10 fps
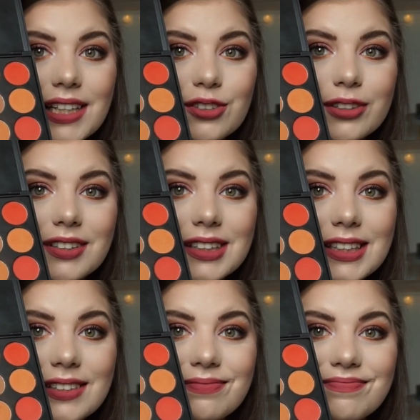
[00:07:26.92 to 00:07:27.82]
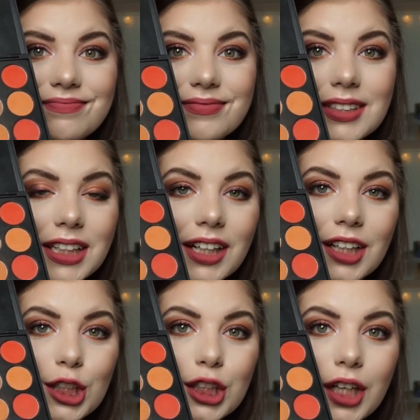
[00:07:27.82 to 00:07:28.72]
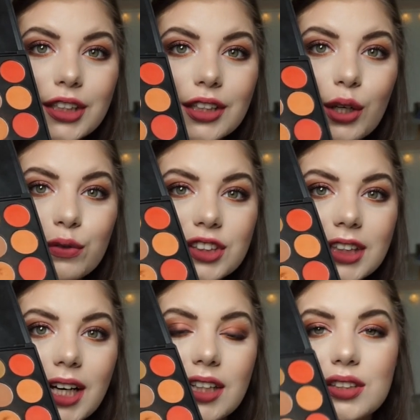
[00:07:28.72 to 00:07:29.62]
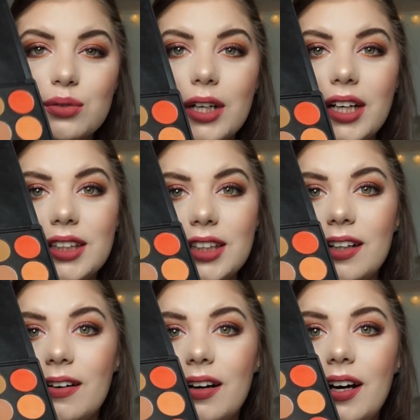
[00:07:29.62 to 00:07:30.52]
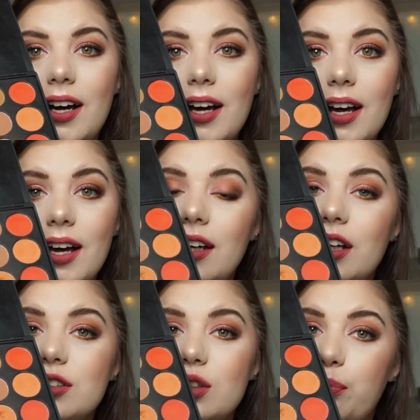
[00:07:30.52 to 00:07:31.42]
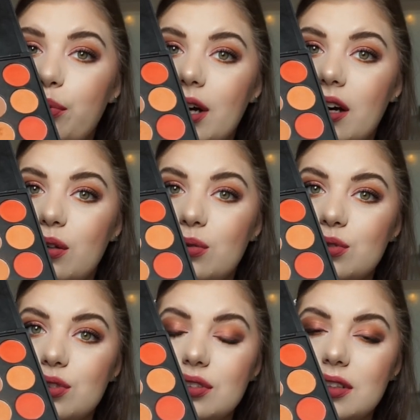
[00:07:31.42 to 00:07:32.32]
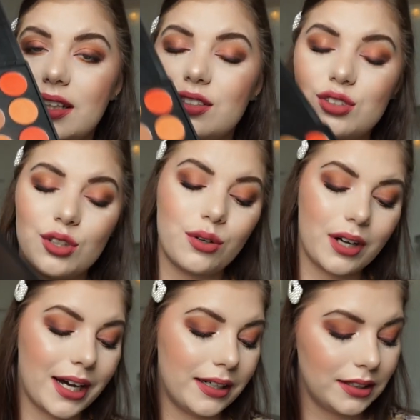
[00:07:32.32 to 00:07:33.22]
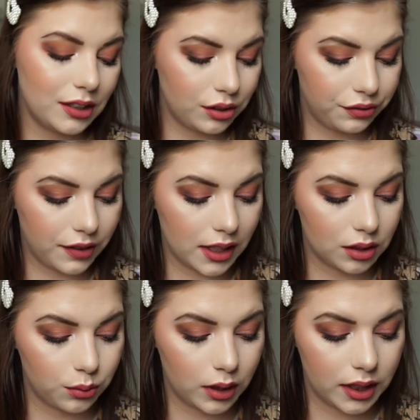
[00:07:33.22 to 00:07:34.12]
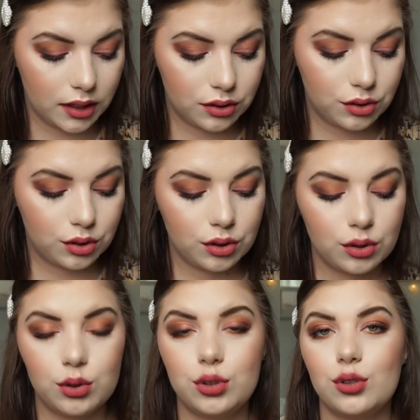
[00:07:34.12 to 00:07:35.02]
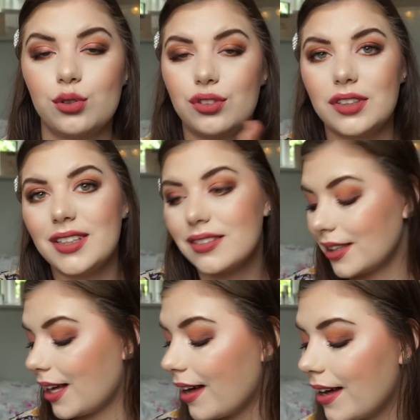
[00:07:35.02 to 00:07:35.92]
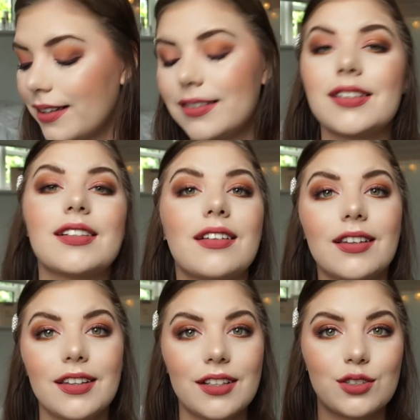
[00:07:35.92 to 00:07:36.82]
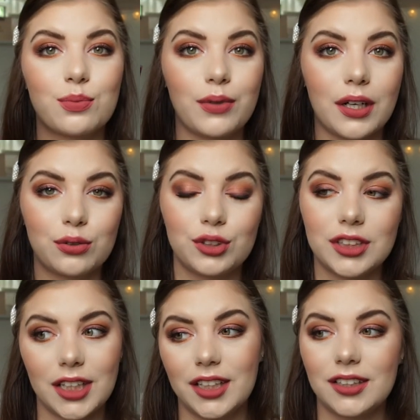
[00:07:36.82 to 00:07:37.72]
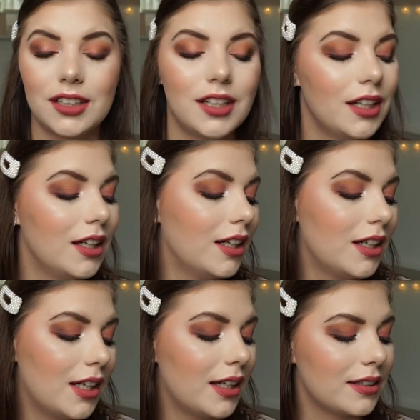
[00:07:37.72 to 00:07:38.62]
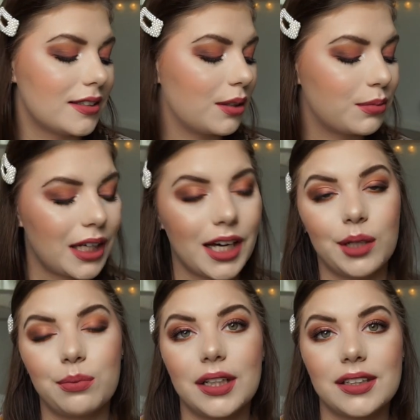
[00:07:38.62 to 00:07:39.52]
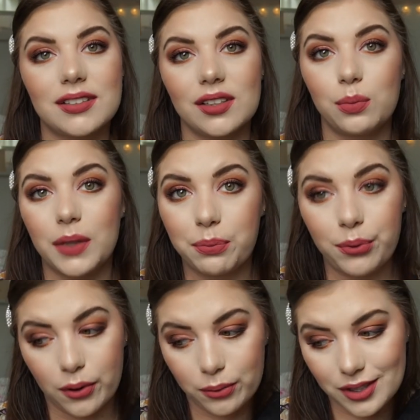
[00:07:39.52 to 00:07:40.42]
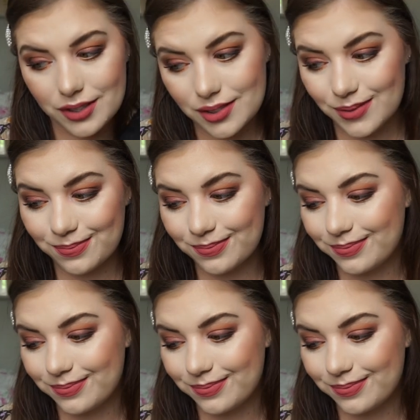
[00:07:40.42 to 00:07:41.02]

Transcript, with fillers: As you can see there are a lot of shades right here lots of browns so I need to find a way to use this and this brown shade at the same time and still make progress.